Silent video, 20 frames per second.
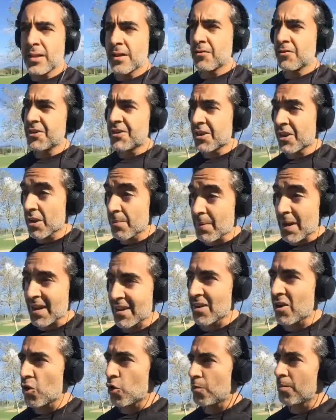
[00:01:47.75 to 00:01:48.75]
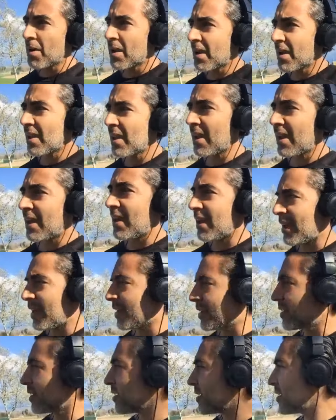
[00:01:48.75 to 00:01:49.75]
returning back home,
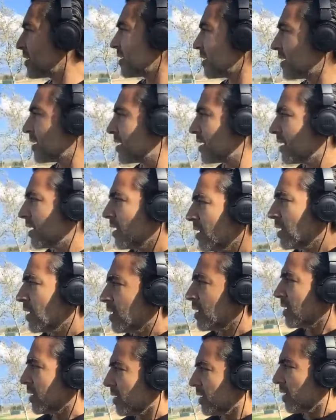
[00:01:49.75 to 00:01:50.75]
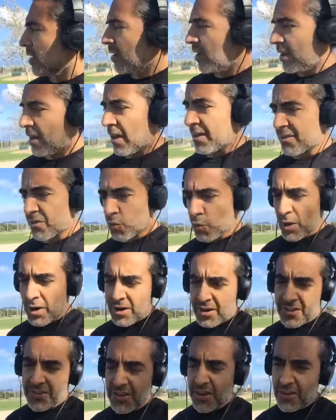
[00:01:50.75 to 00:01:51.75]
and I just wanted
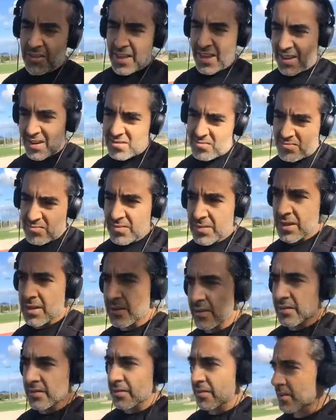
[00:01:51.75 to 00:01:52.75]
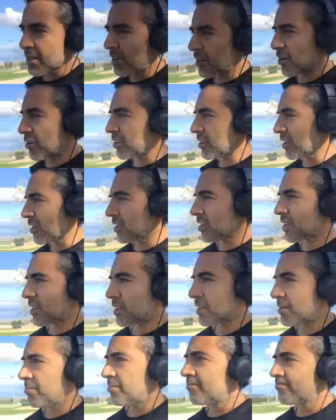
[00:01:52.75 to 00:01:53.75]
to share that, you know,
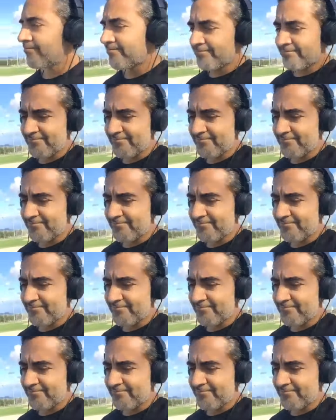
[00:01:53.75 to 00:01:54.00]
little